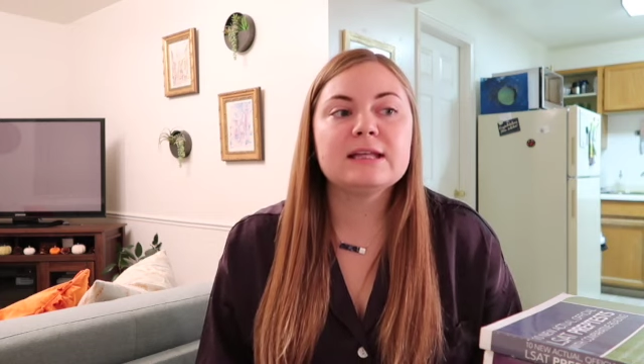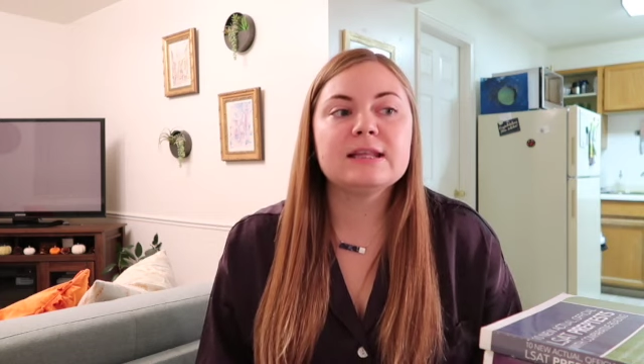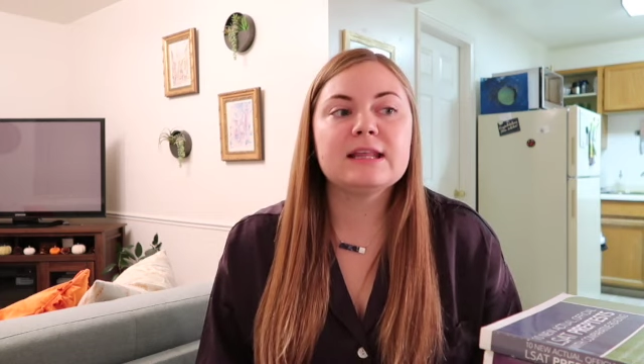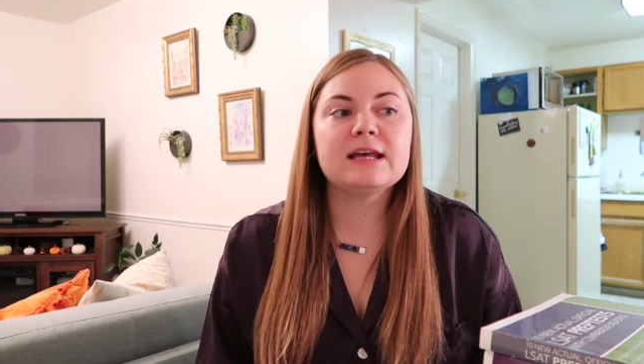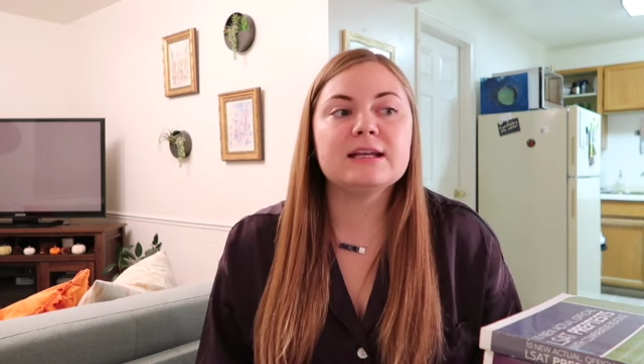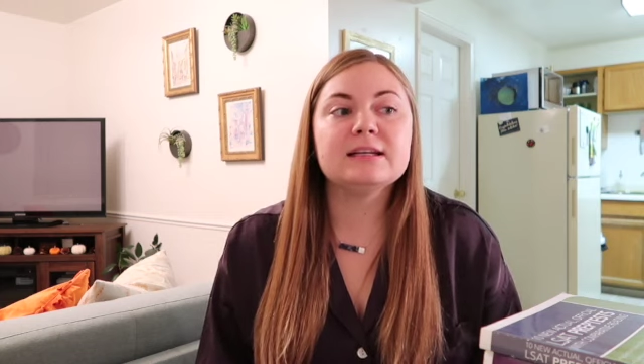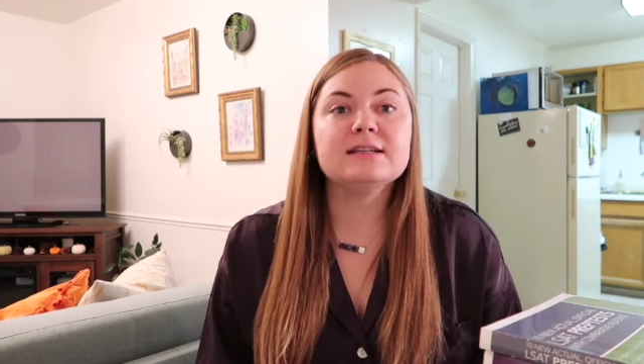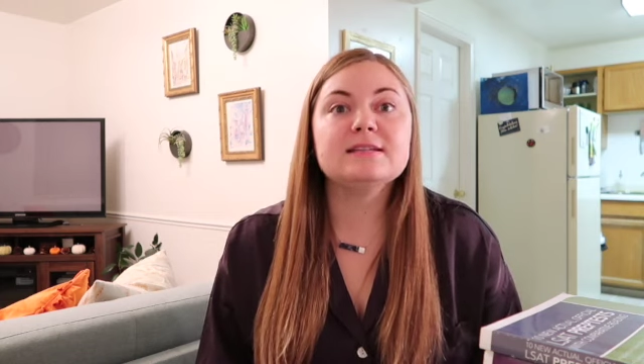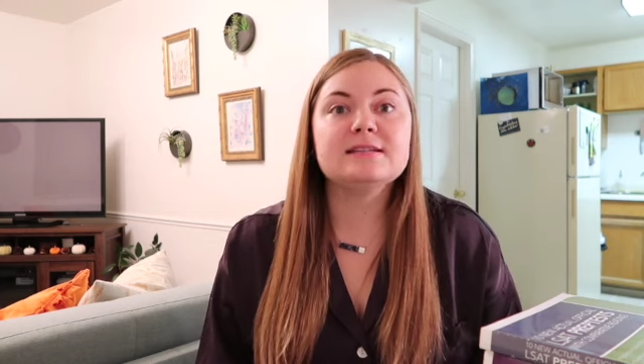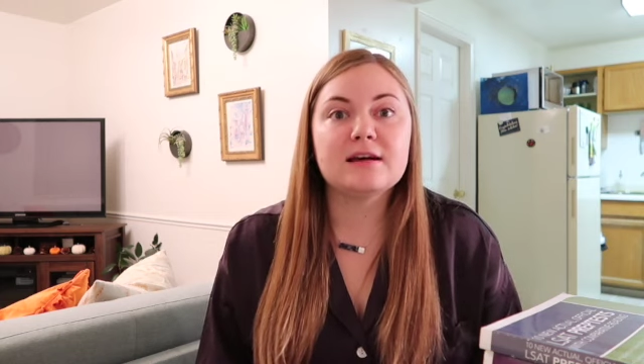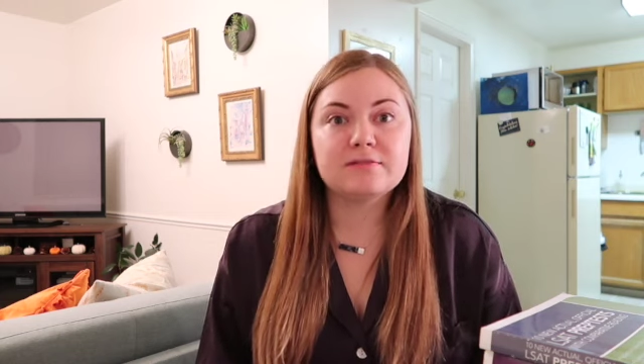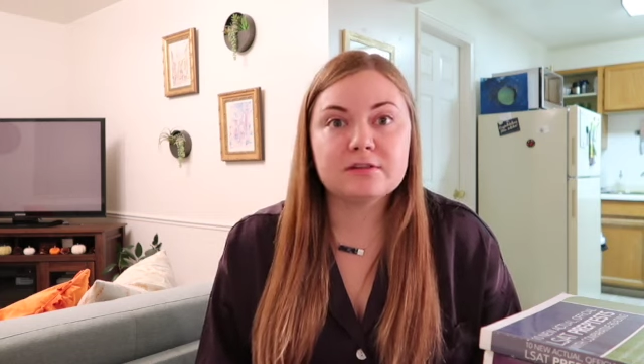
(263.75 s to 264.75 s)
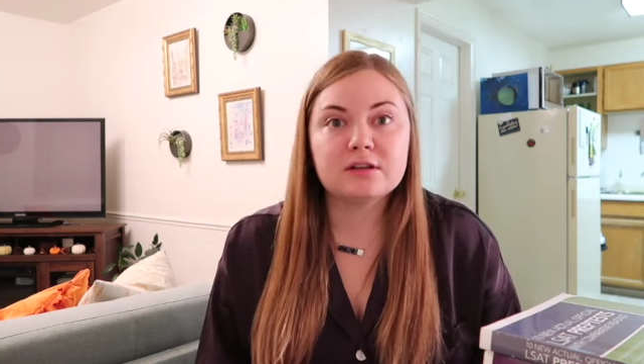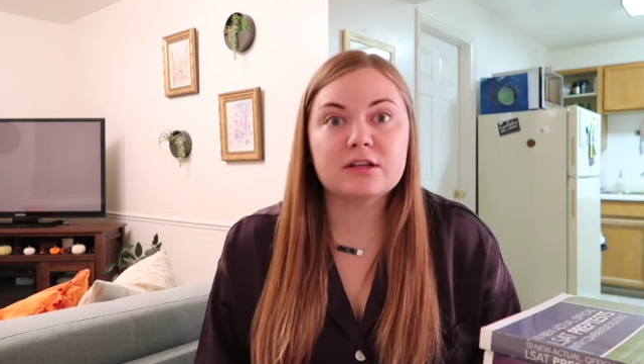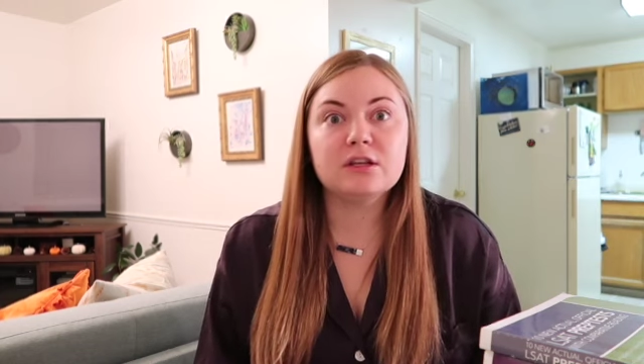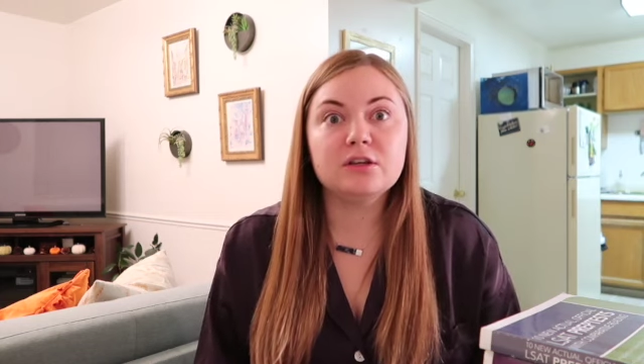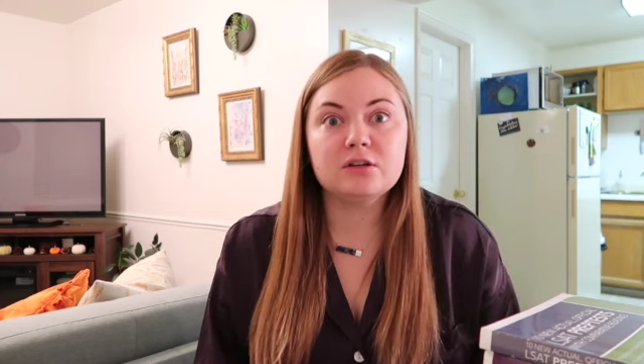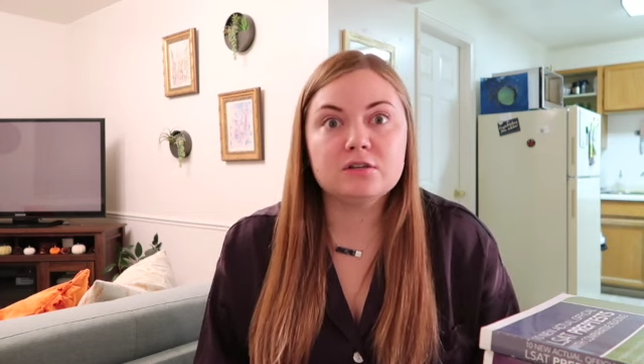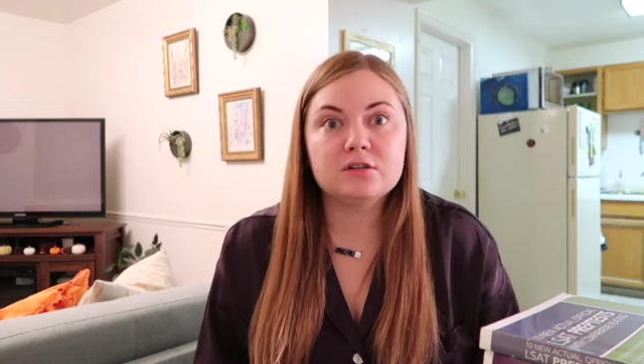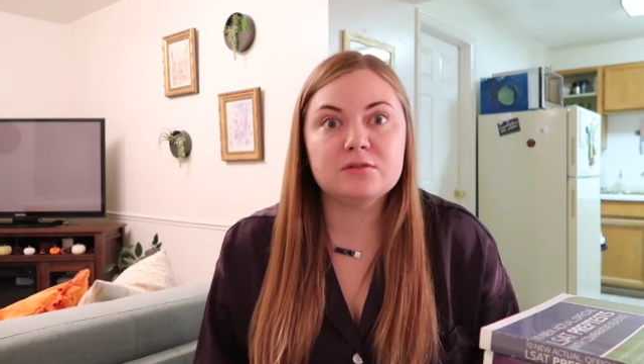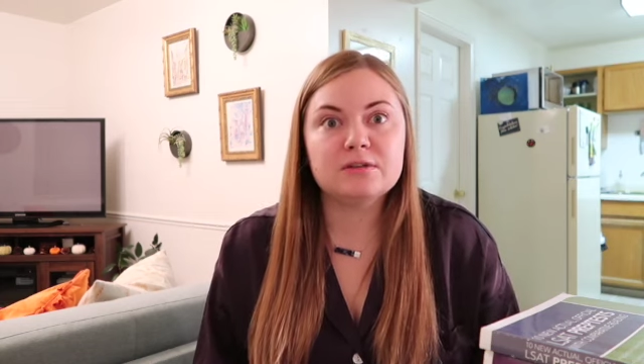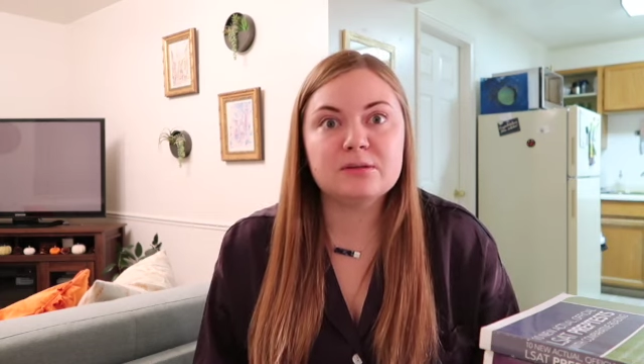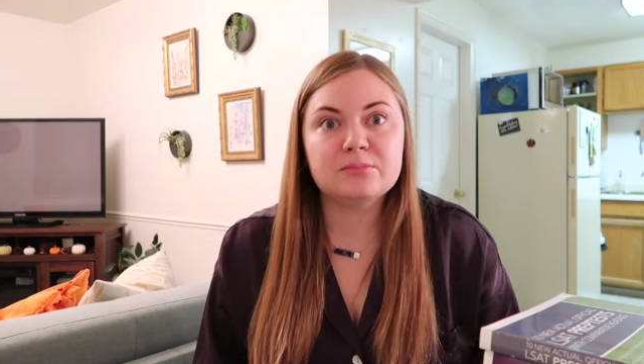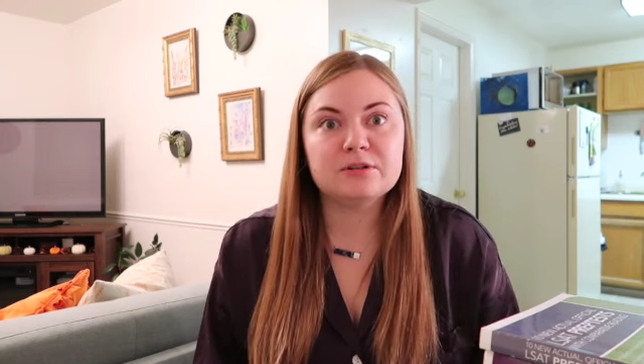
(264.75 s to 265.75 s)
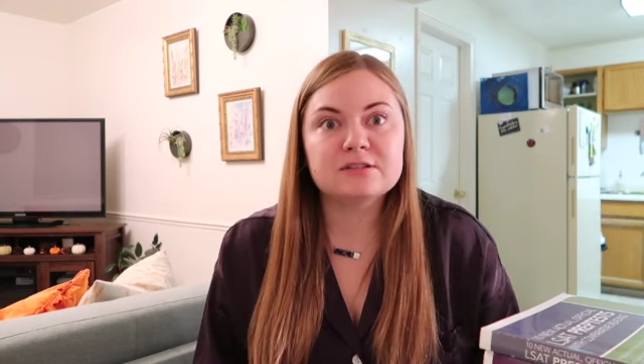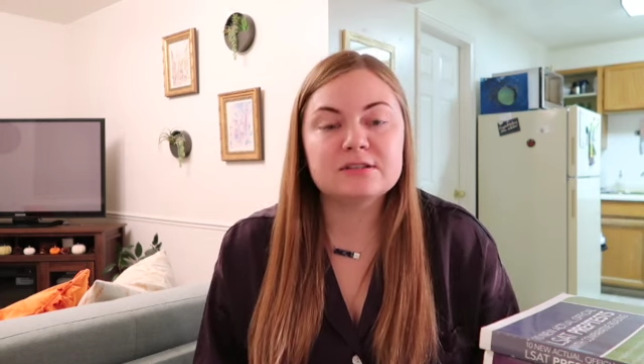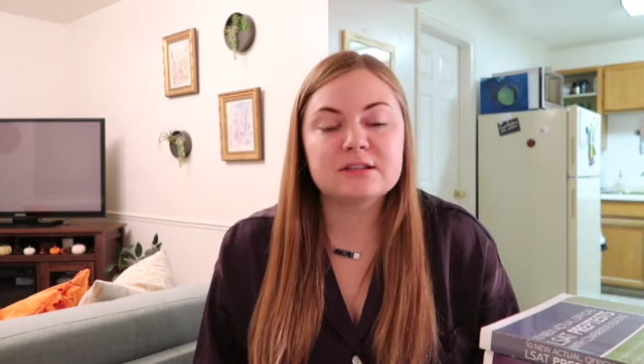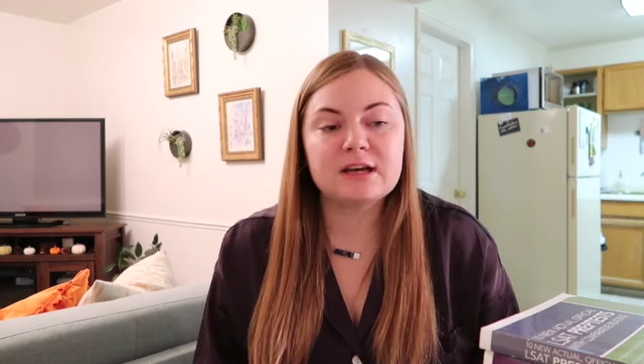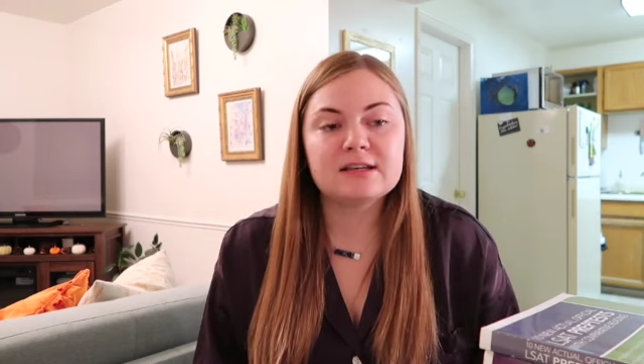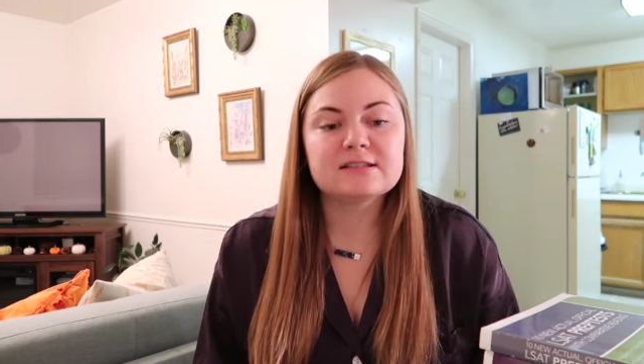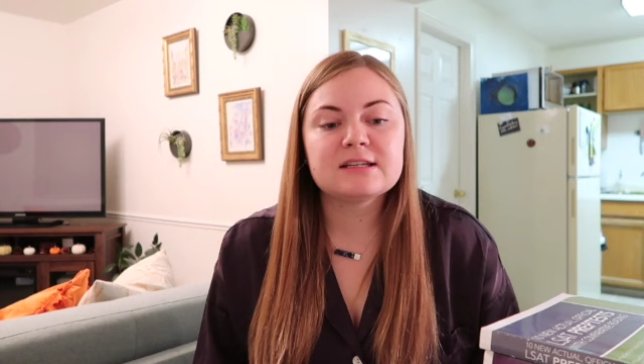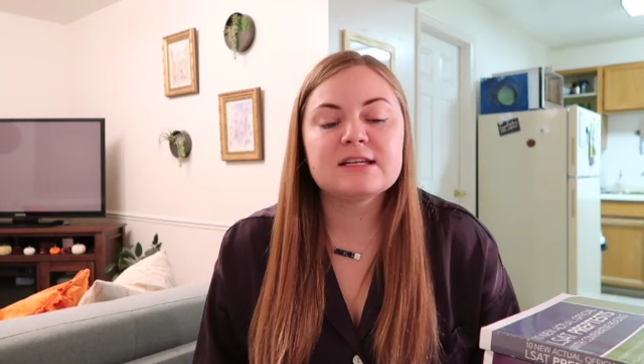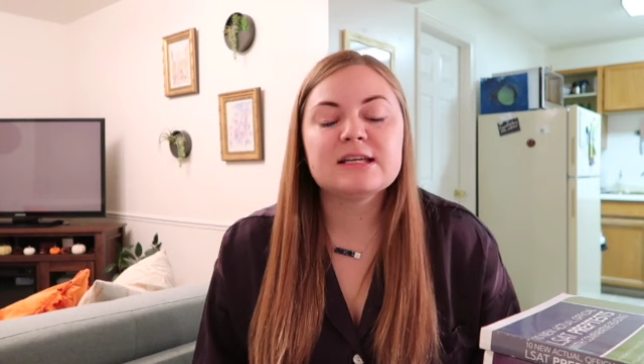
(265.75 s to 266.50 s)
then definitely do an in-person class